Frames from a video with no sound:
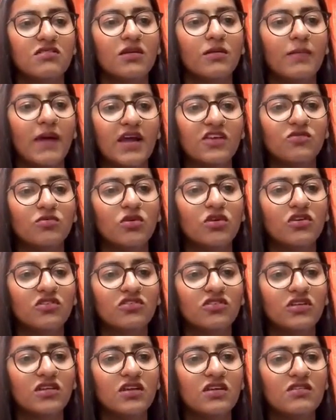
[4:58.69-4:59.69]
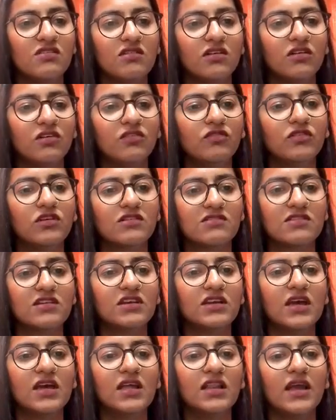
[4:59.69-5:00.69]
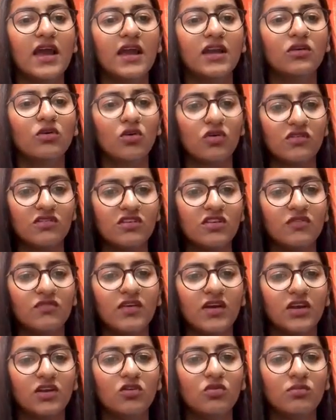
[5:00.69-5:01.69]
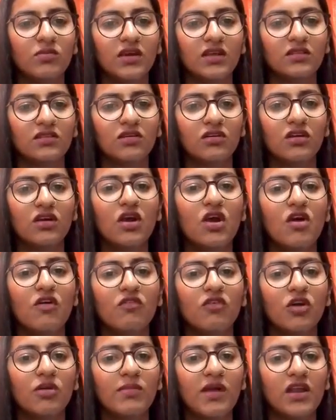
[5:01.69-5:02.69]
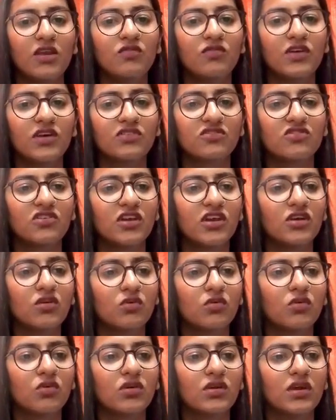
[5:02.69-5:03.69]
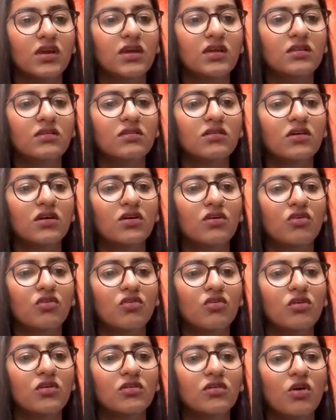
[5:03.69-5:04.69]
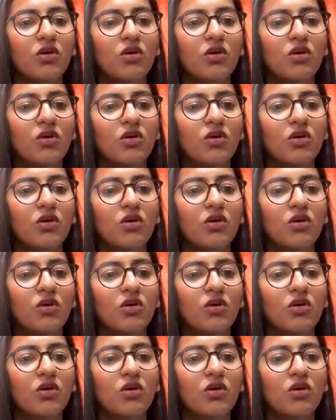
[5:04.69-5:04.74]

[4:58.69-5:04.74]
the batch production is a versatile and cost effective method for manufacturing good in controlled